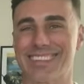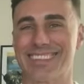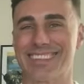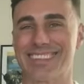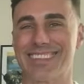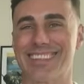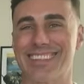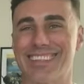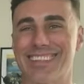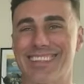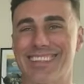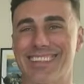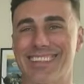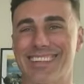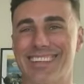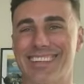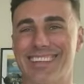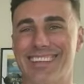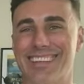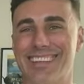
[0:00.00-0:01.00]

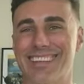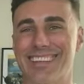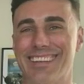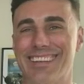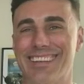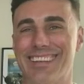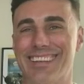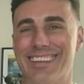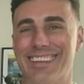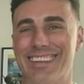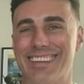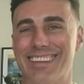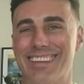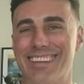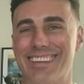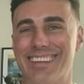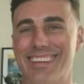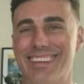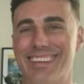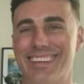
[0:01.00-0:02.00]

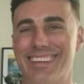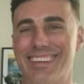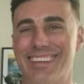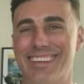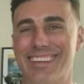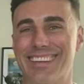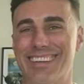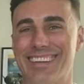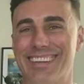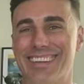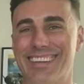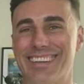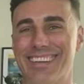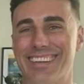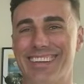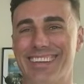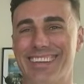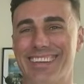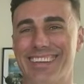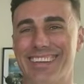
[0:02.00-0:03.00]

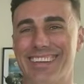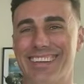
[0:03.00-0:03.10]
(not speaking)